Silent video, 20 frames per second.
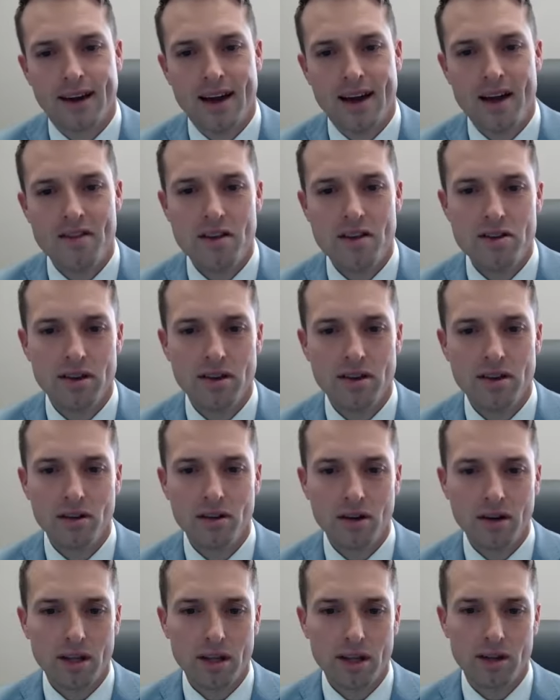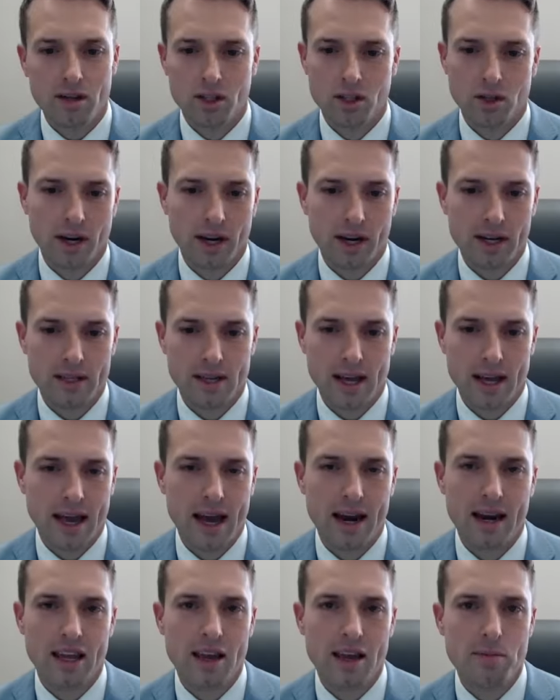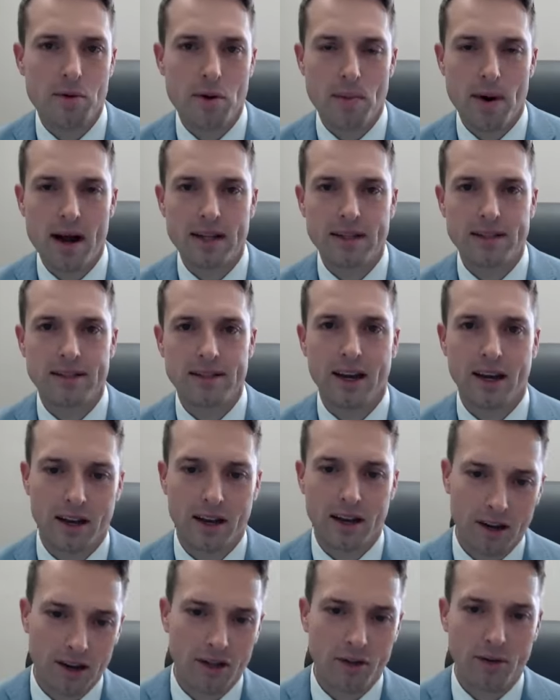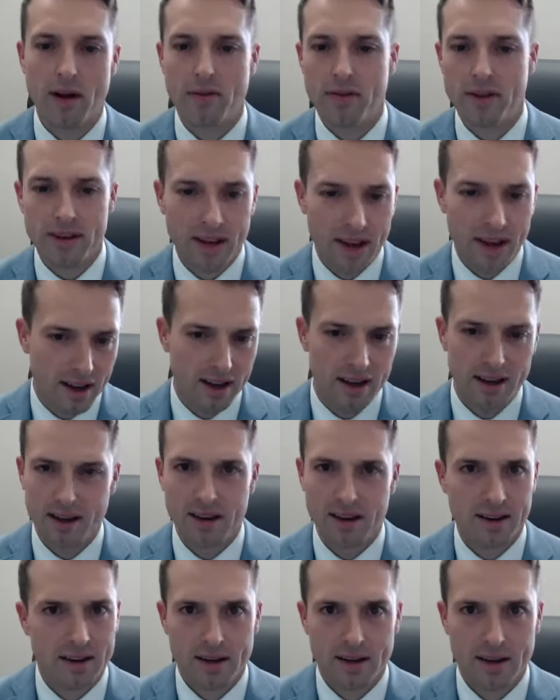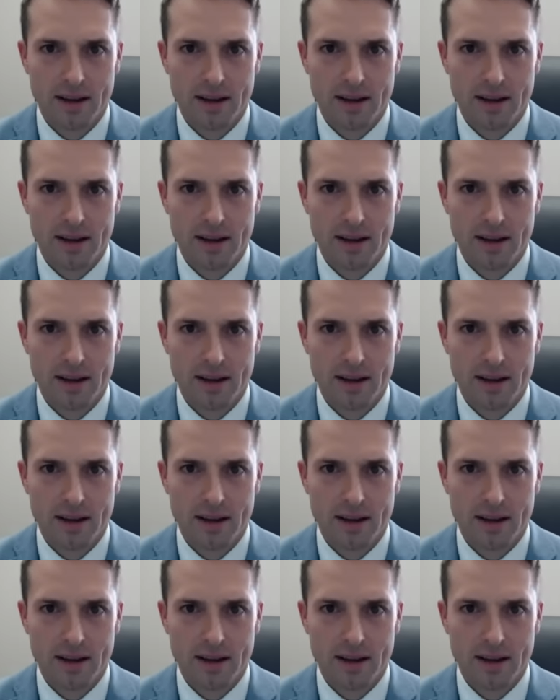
And then you learn little tricks like how to keep your mindset good throughout the day. And